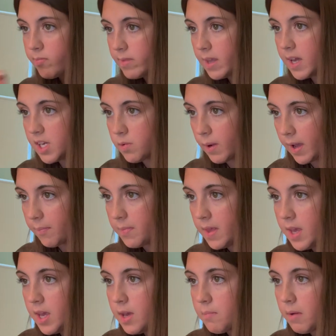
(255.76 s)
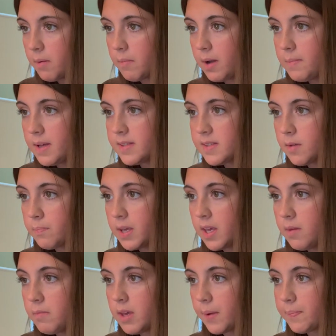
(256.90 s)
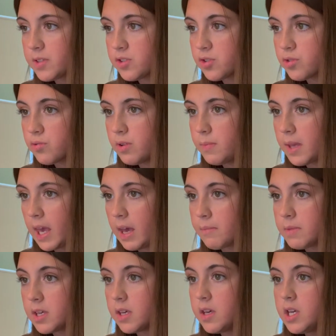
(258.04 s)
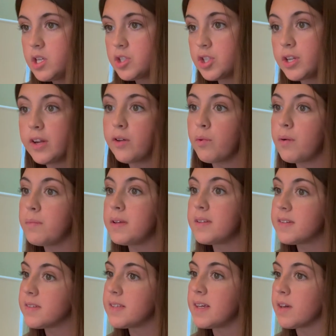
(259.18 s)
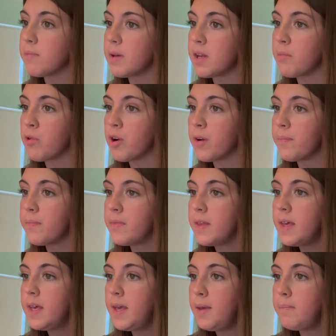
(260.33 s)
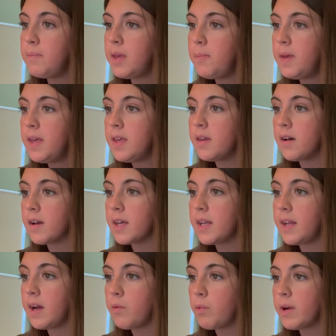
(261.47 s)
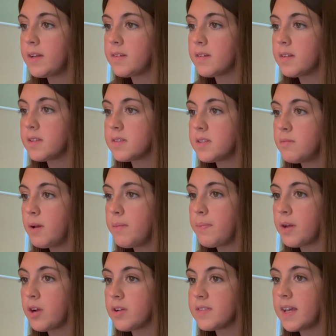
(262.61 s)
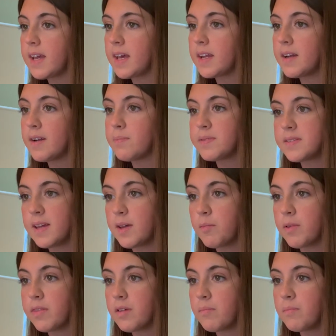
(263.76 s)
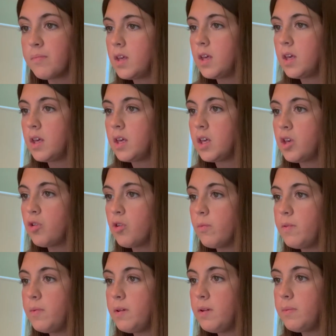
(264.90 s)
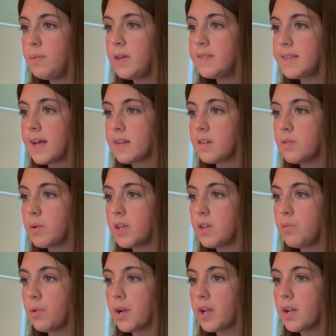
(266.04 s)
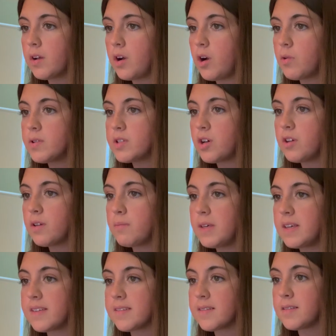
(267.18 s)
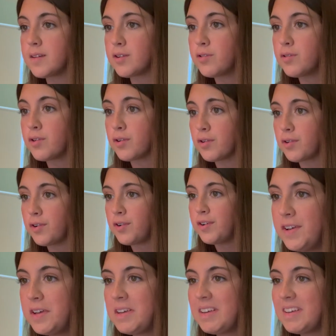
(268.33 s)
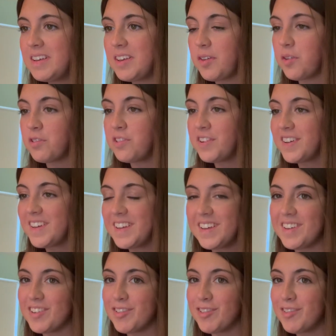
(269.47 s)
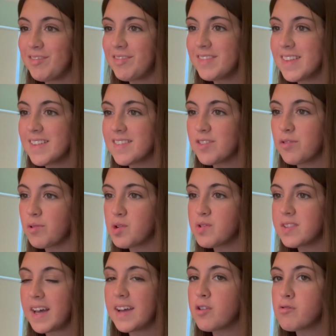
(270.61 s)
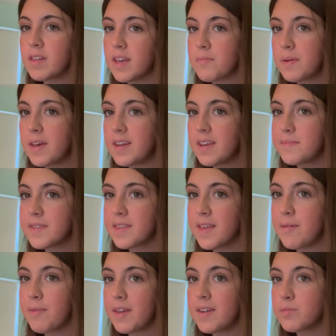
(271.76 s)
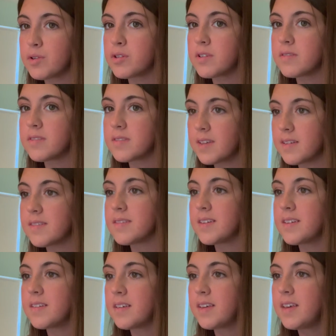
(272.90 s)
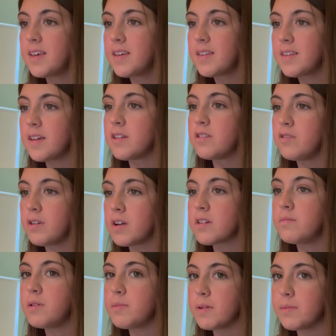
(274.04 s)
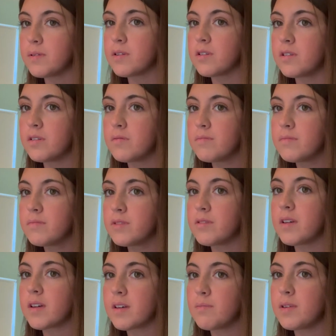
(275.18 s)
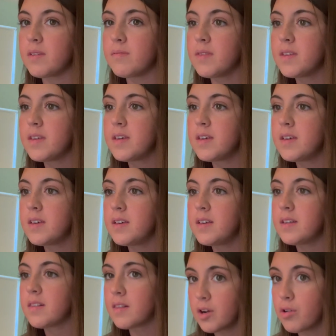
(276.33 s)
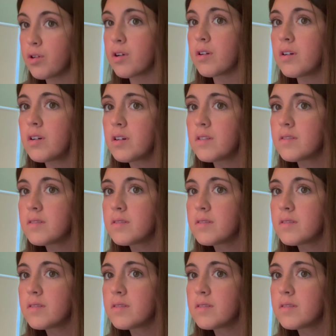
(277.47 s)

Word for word: Anyway, my mom ends up picking me up and screaming at me. She didn't want me to see him anymore. Me being young and not wanting to listen to my parents, I ended up staying with them. He groomed me to be exactly what he wanted, always calling me his little girl. Ew, ew, that's gross. I don't like pet names. I think pet names are disgusting. Like, do not call me baby girl. Do not call me little girl.